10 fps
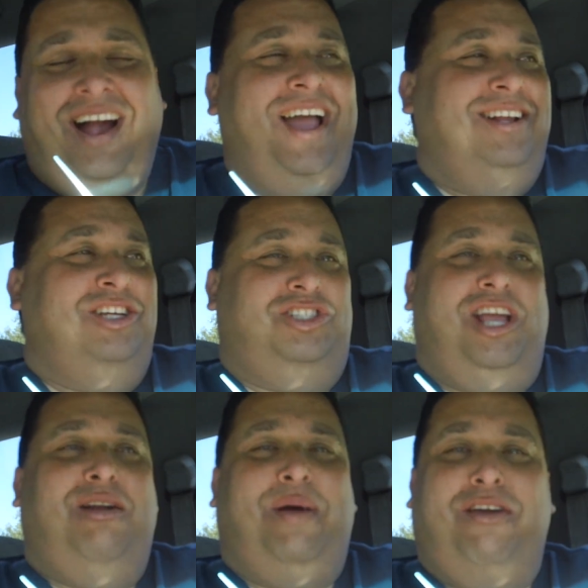I had to
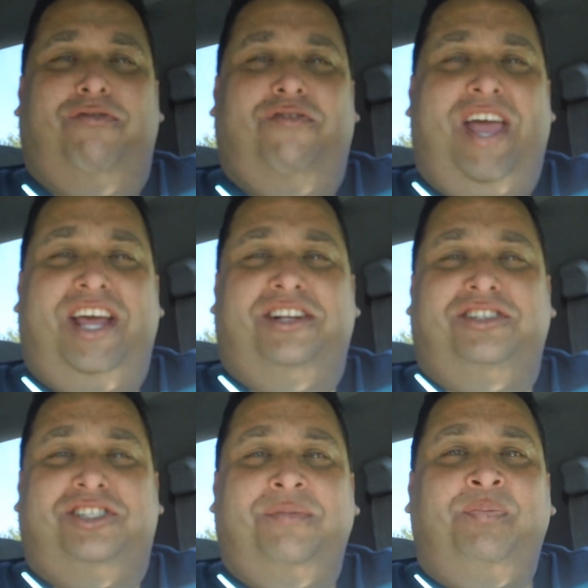sell my
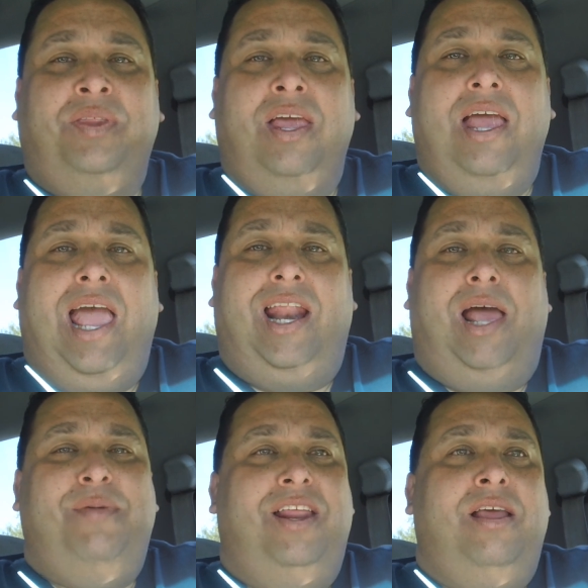wares. And
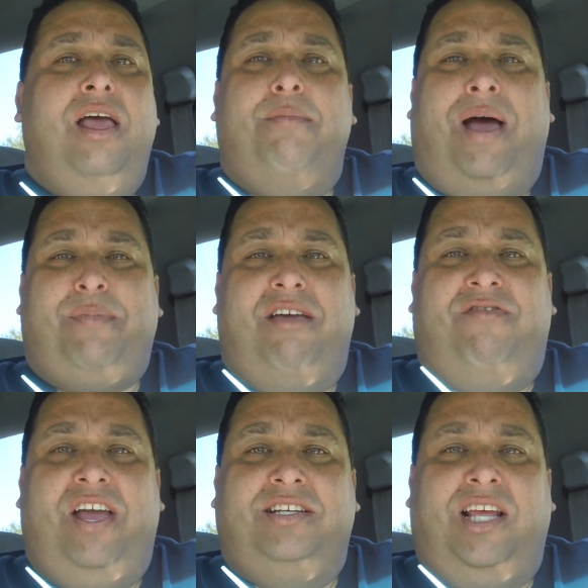I mean by my
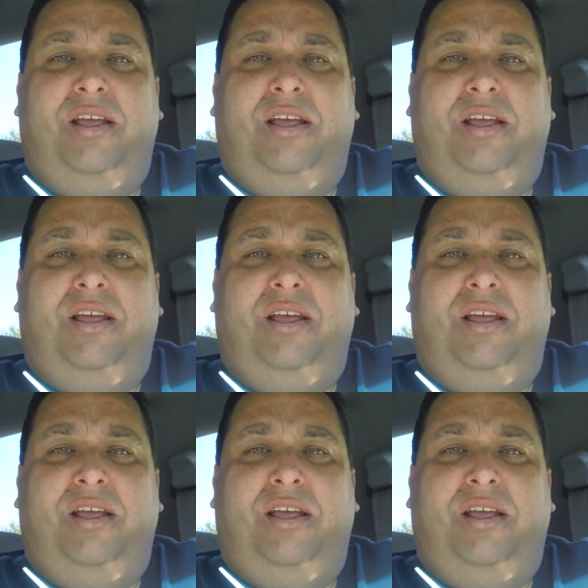wares,